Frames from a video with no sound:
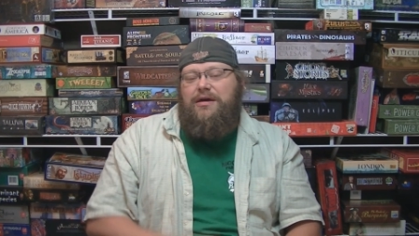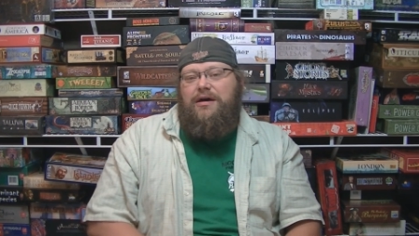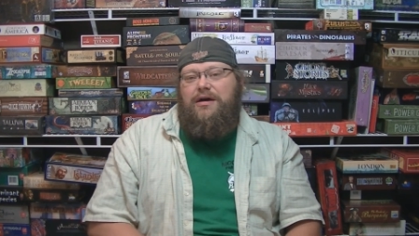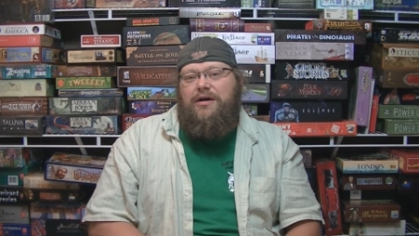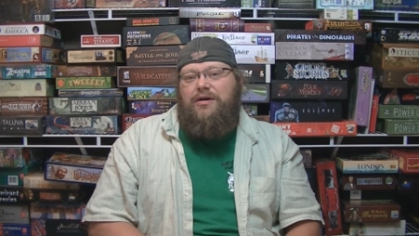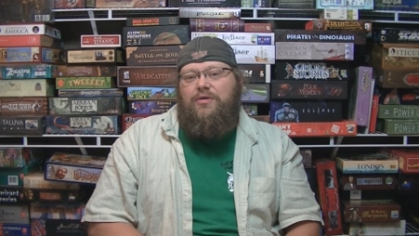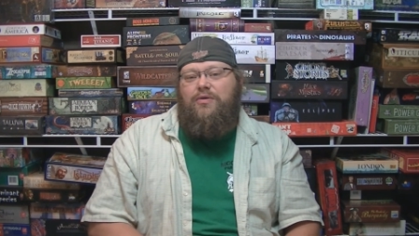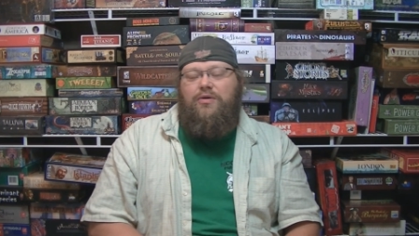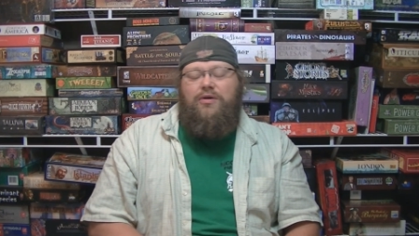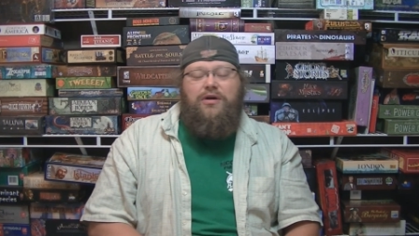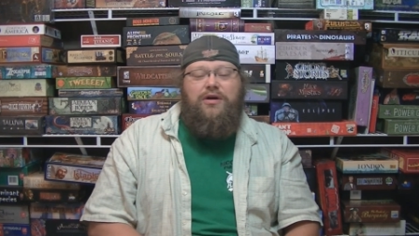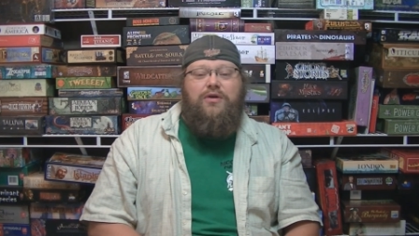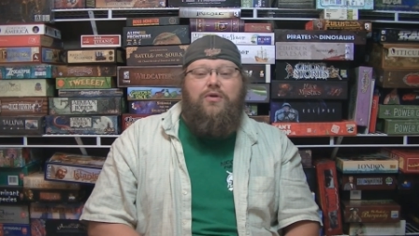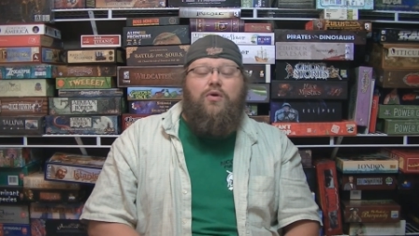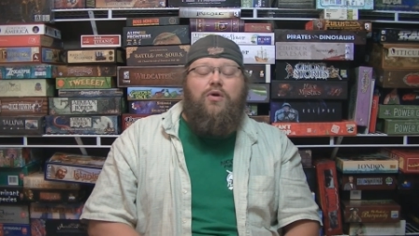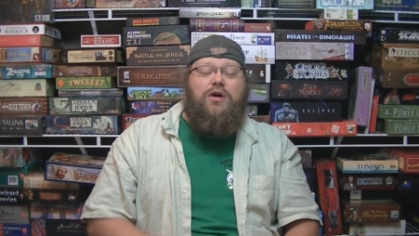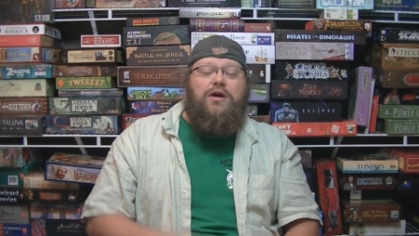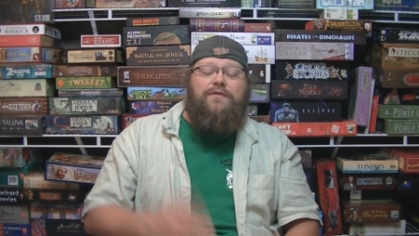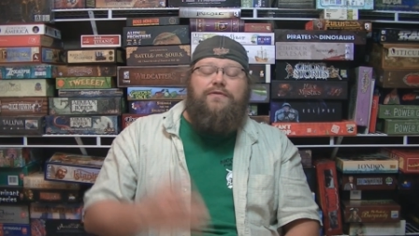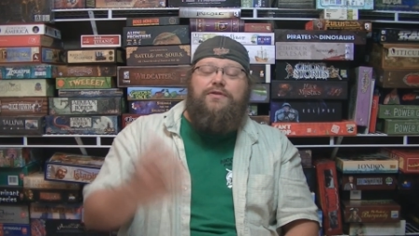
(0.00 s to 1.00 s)
uh, or
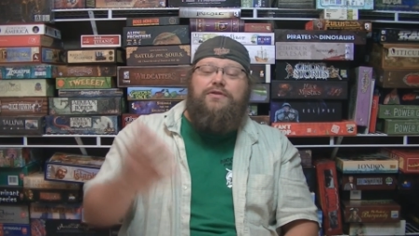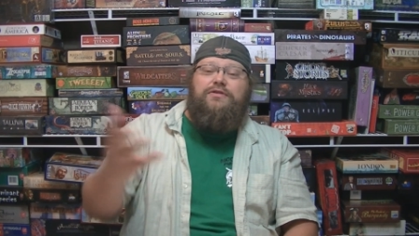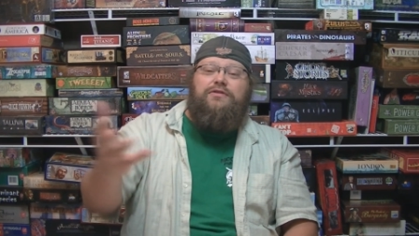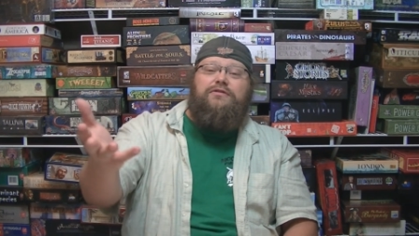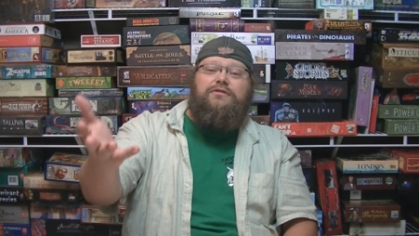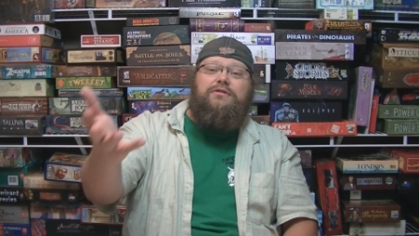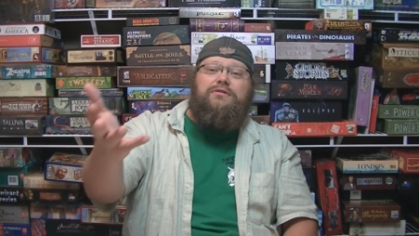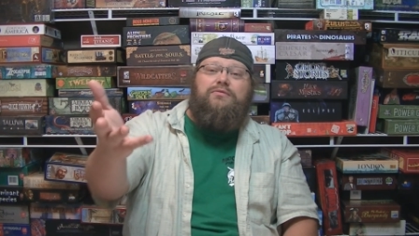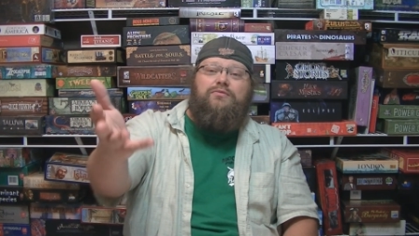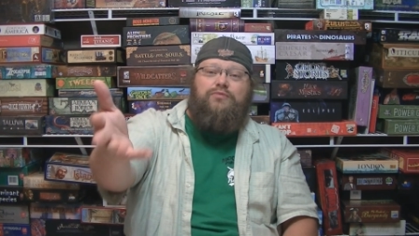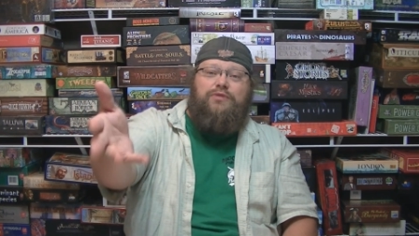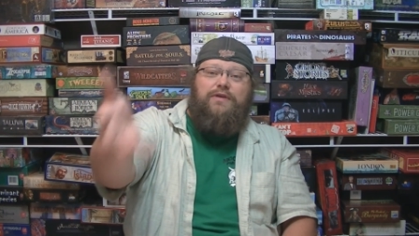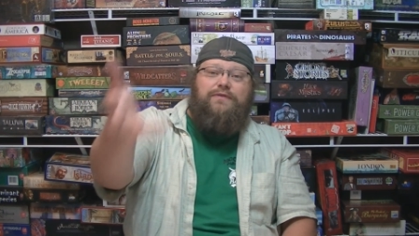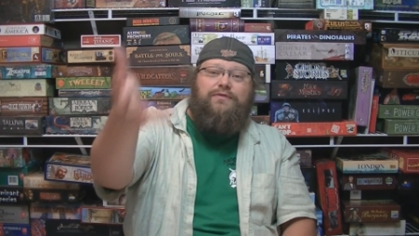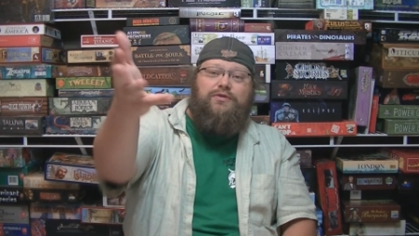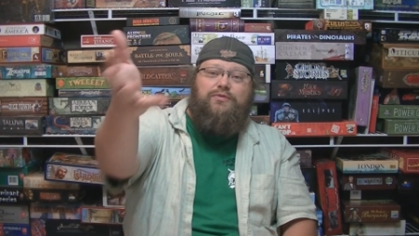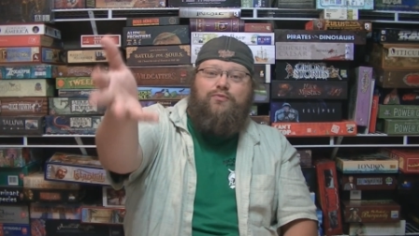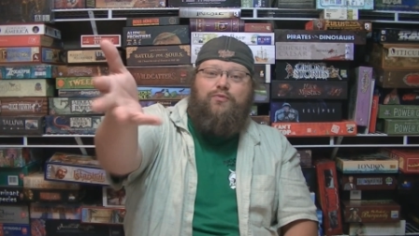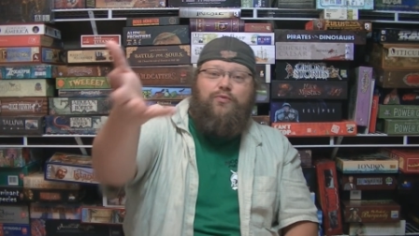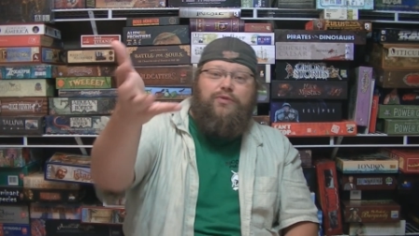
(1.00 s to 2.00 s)
or if you just
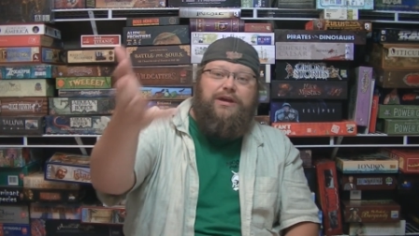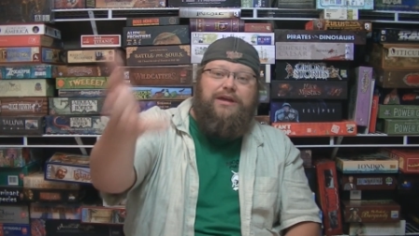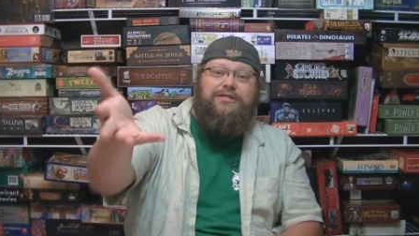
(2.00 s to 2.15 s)
if you